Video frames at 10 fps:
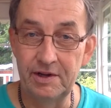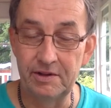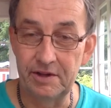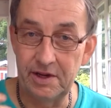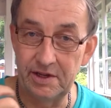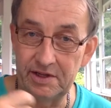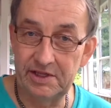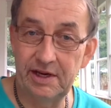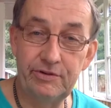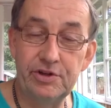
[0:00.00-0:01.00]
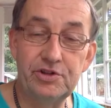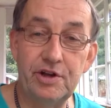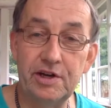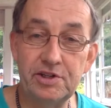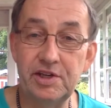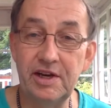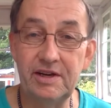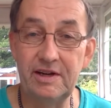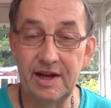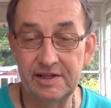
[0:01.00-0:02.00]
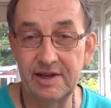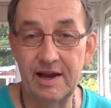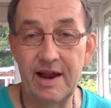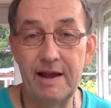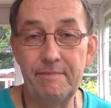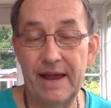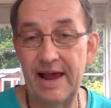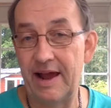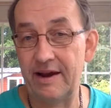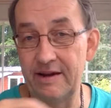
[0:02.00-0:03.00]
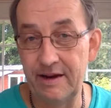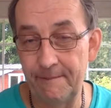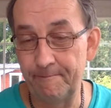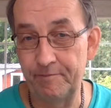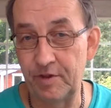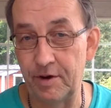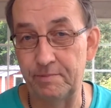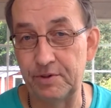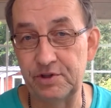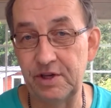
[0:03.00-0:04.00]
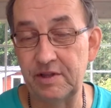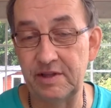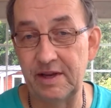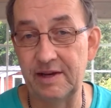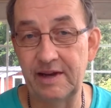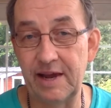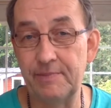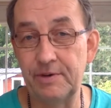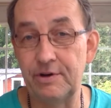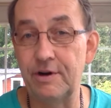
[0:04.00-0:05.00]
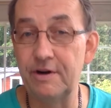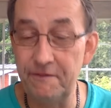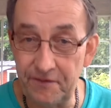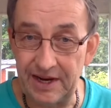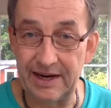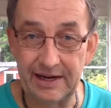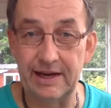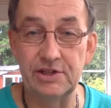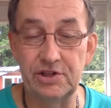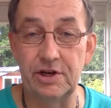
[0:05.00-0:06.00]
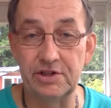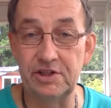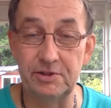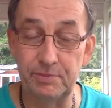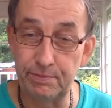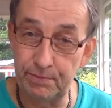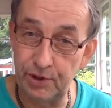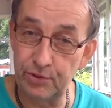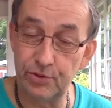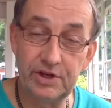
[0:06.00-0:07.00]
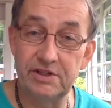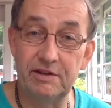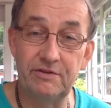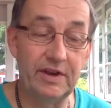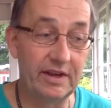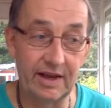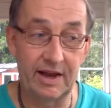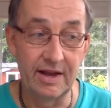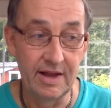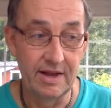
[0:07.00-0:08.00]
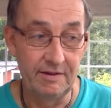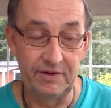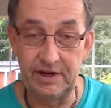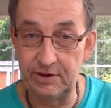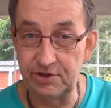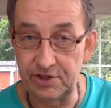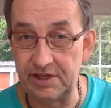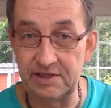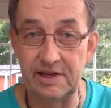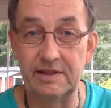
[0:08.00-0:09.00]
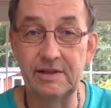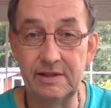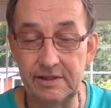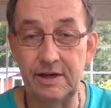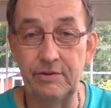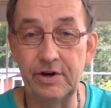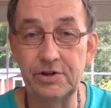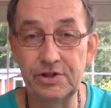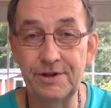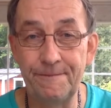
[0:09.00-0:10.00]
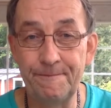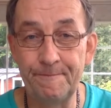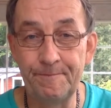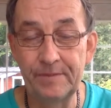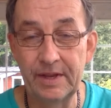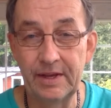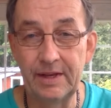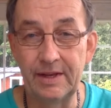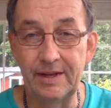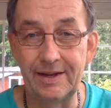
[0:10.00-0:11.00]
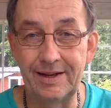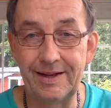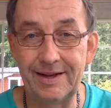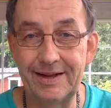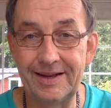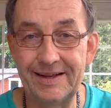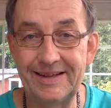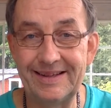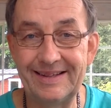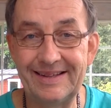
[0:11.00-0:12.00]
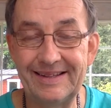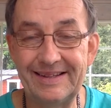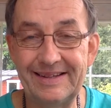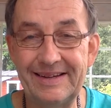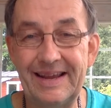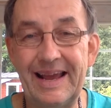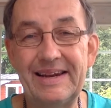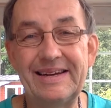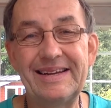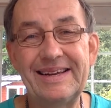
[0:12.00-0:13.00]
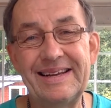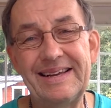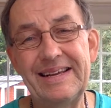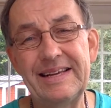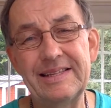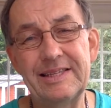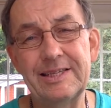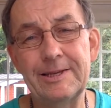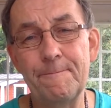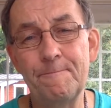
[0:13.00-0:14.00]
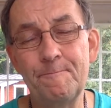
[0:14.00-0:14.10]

the Sirius star seed, as I am, and the opposite in Capricorn, the Vega star seeds. Pluto is at Vega, Venus is at Sirius. Uh, and it's